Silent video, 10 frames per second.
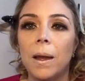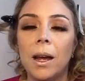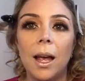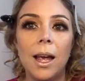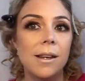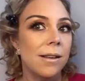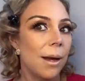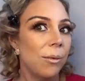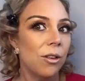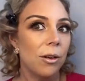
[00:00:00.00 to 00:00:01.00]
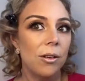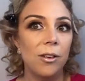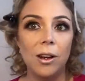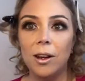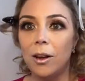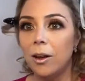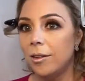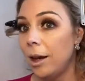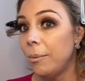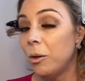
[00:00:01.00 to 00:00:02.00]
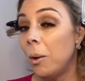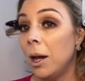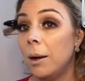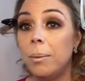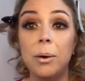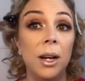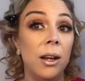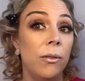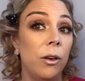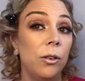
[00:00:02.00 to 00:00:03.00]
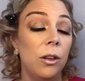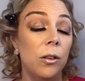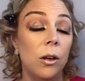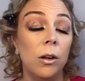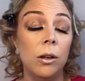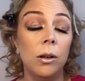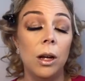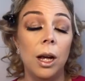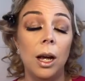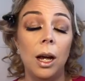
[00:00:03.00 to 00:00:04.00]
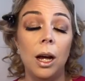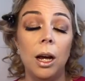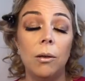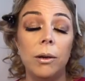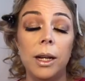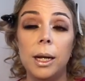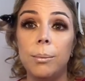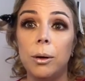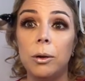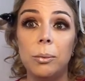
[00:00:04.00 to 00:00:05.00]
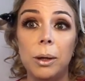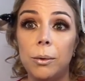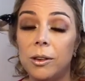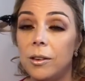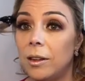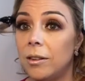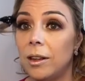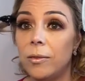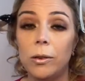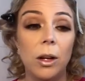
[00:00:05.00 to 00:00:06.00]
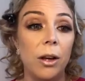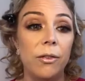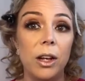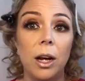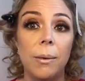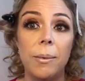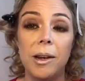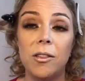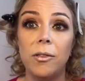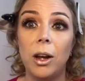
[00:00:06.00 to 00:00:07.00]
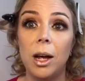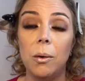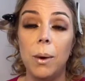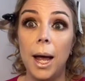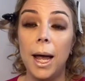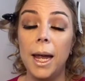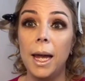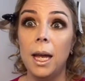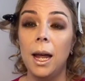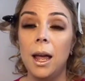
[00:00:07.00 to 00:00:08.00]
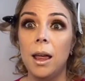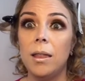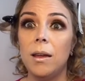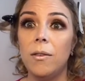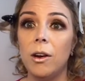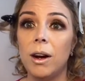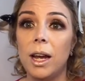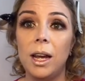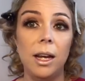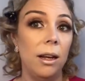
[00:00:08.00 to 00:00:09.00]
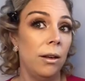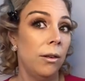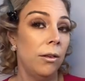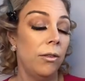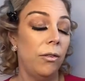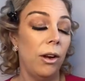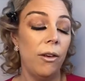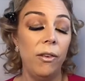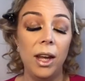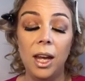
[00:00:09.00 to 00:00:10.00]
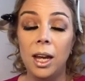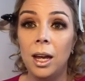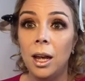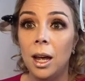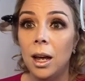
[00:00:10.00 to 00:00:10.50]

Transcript: Okay, attempt one at putting falsies on, really probably wasn't successful. I feel like I'm about to fly away. They're very fluffy.